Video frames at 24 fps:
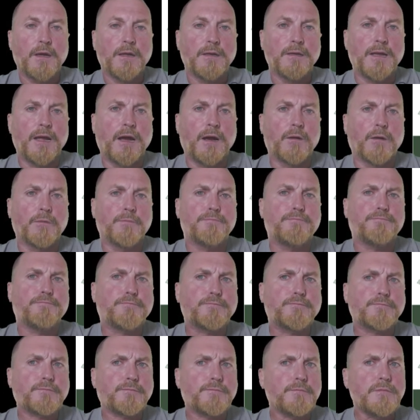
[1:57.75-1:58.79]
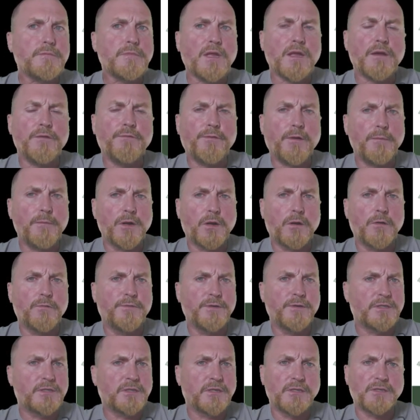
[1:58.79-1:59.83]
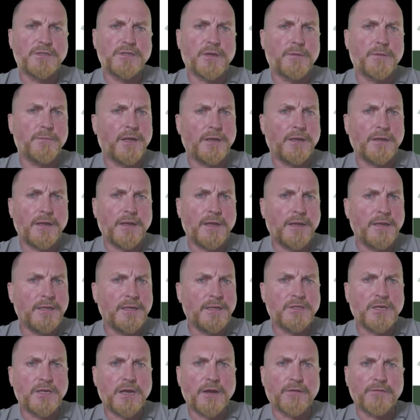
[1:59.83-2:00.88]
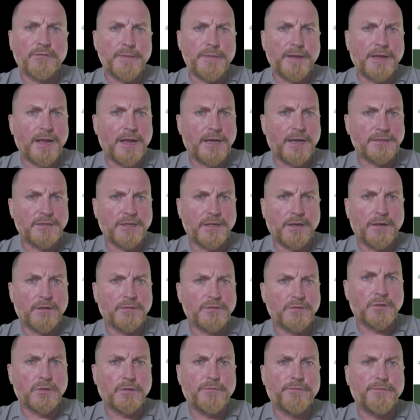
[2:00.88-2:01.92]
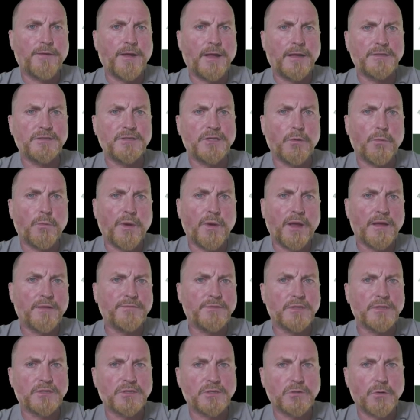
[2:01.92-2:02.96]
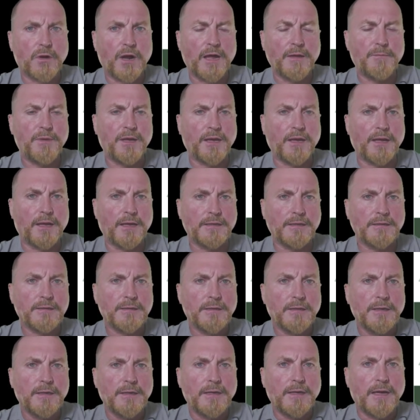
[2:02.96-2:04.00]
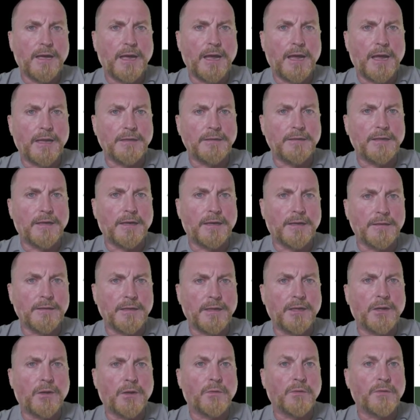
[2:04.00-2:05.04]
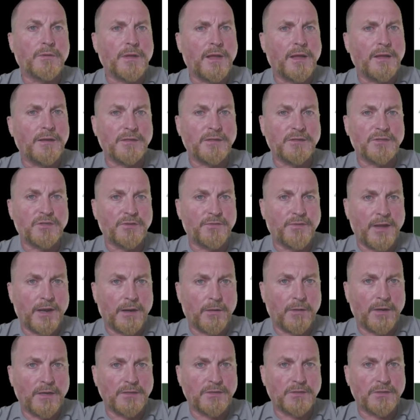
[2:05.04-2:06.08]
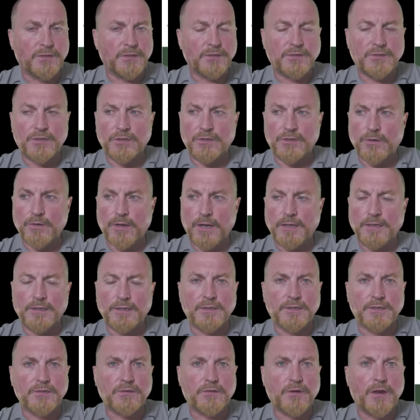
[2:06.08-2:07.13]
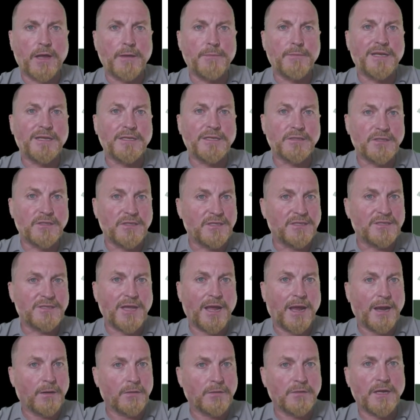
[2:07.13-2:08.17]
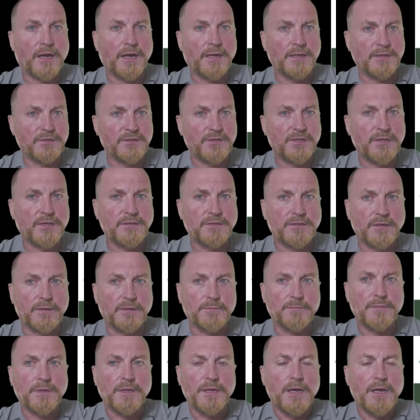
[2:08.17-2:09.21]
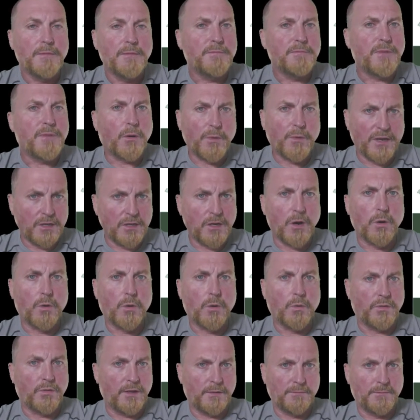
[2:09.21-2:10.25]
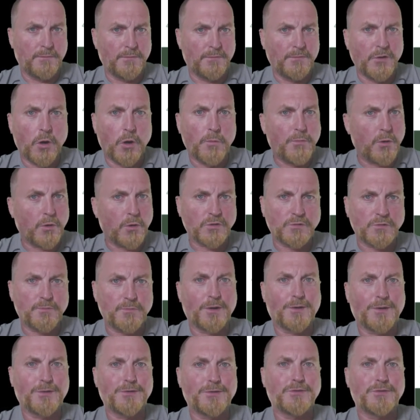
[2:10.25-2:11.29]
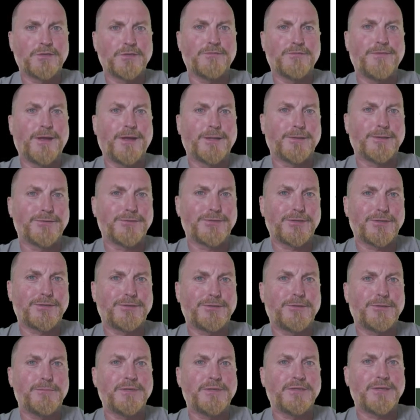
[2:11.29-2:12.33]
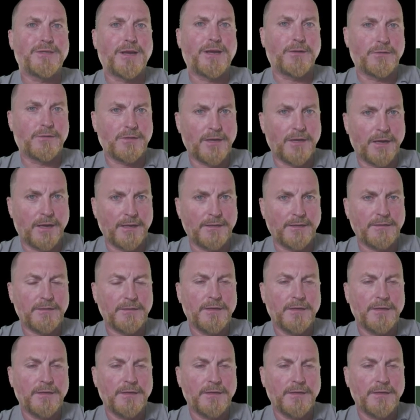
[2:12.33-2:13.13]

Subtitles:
Now, pharmacovigilance, I mean, each government has their of fancy way of describing it, and and it's in their interest to try to describe it as this airtight system. But we know that no post-market surveillance system is airtight.